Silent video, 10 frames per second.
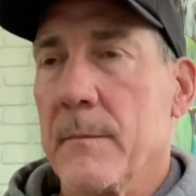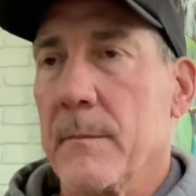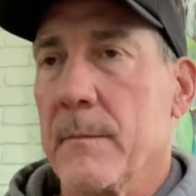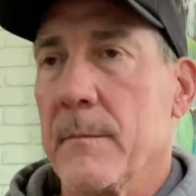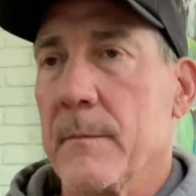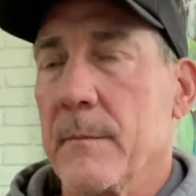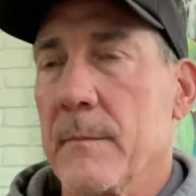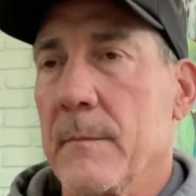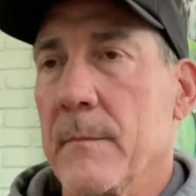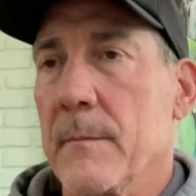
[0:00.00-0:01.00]

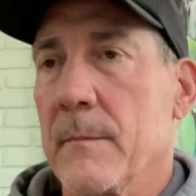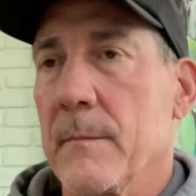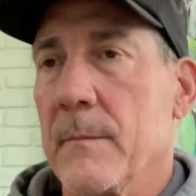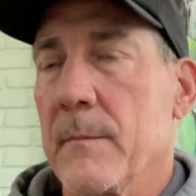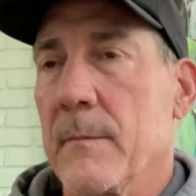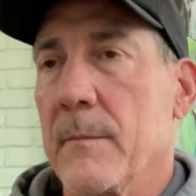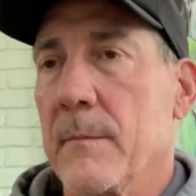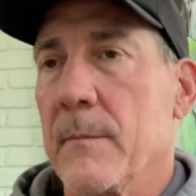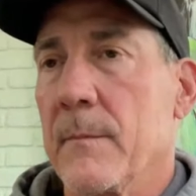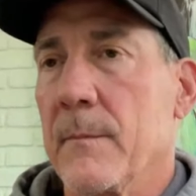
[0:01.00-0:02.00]

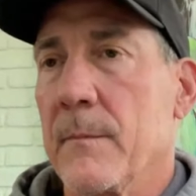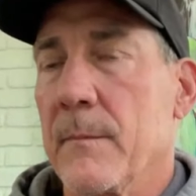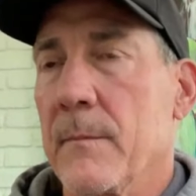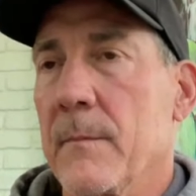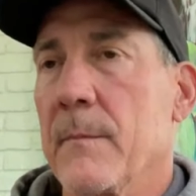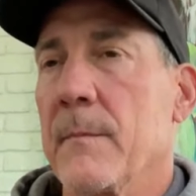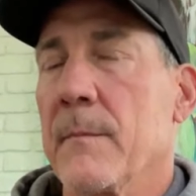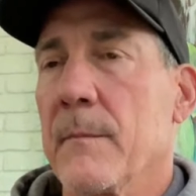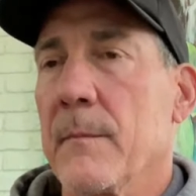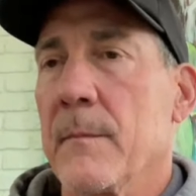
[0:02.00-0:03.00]

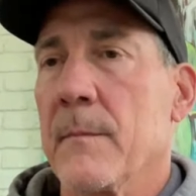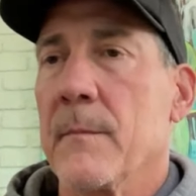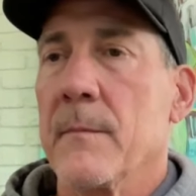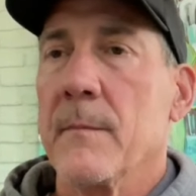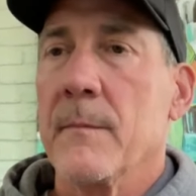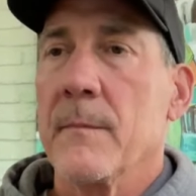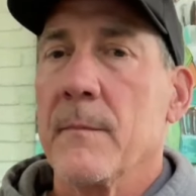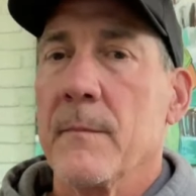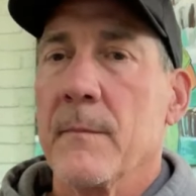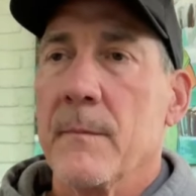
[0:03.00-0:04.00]

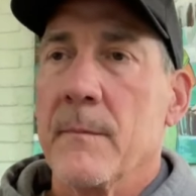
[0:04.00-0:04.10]
The person shown says nothing.